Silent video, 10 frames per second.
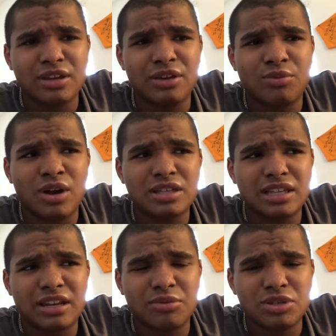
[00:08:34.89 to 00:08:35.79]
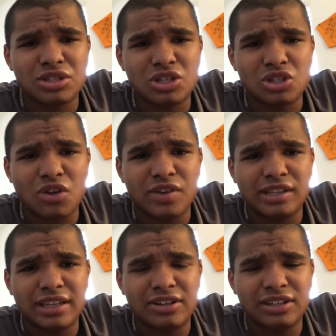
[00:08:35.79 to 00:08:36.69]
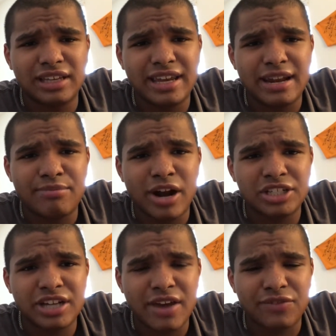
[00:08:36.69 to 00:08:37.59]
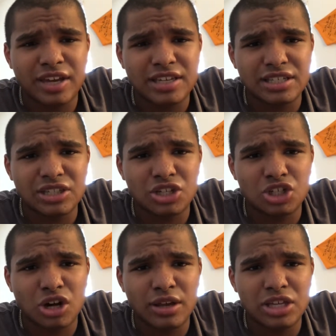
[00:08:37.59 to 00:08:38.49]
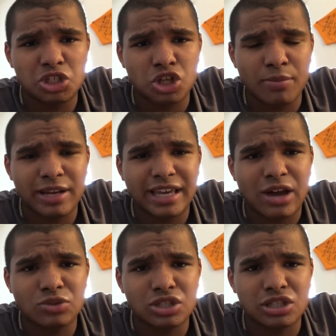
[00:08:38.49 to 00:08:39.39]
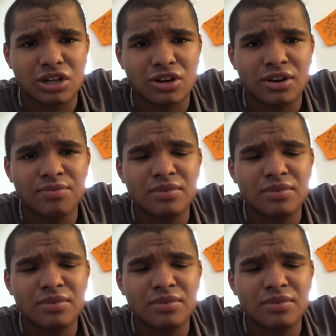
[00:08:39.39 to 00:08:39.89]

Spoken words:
It was the Soviet leader Leonid Brezhnev kissing the East German counselor